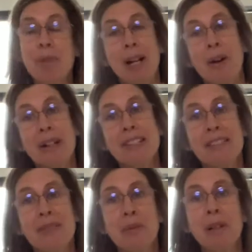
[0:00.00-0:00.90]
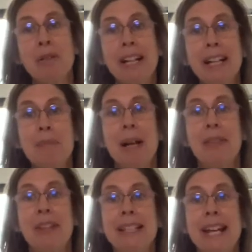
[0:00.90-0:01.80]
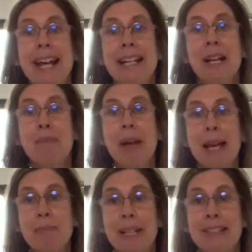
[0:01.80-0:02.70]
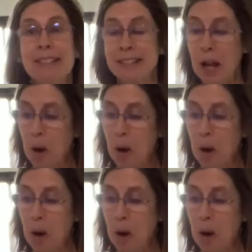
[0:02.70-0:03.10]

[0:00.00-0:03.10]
because we're reading about the 10 Commandments,